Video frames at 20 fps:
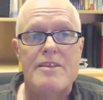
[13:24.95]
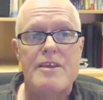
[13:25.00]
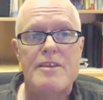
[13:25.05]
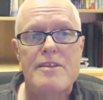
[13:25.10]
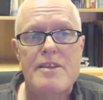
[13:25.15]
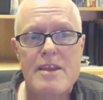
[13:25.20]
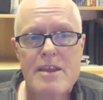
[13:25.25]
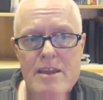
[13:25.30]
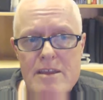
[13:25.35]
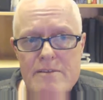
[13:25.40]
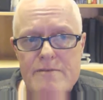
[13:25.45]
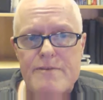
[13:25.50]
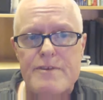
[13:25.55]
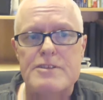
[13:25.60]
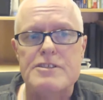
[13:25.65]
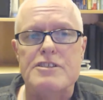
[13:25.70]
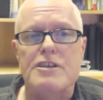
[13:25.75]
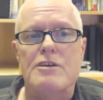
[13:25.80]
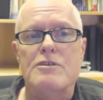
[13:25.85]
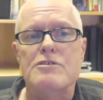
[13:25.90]
the need
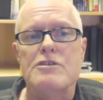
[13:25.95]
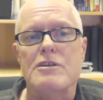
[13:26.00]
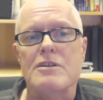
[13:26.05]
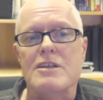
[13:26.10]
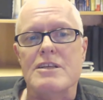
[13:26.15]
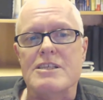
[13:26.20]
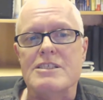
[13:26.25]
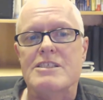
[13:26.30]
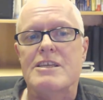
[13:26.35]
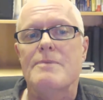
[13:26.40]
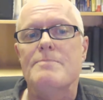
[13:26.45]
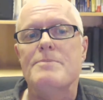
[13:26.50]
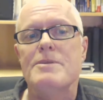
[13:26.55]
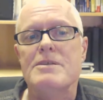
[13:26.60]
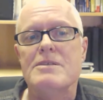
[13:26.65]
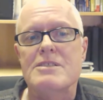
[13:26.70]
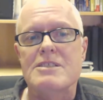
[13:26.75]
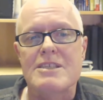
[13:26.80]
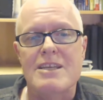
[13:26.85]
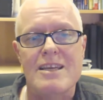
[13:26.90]
for social
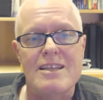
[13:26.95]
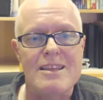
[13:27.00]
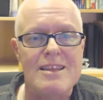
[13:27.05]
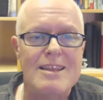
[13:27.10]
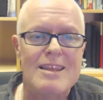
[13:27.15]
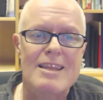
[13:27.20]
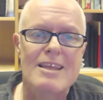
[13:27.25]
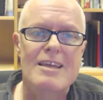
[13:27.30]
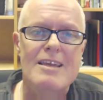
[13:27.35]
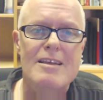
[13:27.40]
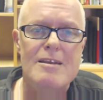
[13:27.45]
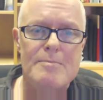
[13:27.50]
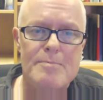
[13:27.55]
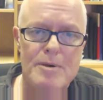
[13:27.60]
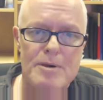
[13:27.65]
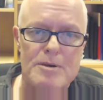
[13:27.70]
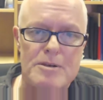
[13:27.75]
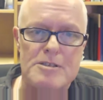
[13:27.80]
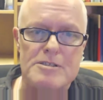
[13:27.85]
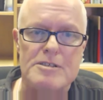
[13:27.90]
acceptance can lead a
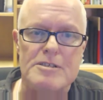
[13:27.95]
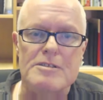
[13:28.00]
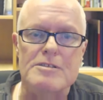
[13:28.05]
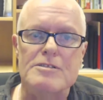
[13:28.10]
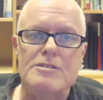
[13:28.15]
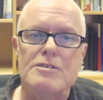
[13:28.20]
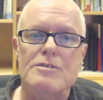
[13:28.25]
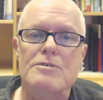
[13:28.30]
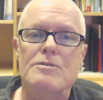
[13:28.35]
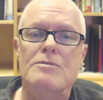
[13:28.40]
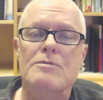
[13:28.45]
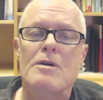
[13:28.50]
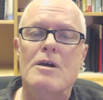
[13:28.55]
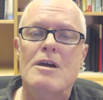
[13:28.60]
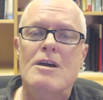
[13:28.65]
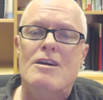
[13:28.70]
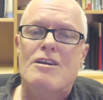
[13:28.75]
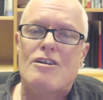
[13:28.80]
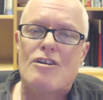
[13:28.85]
person to